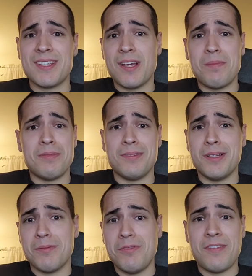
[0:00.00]
couple
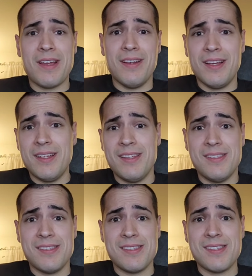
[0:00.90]
liquefier
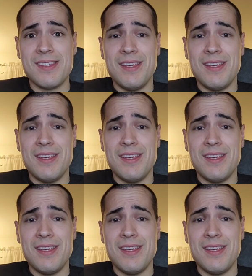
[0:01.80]
guns,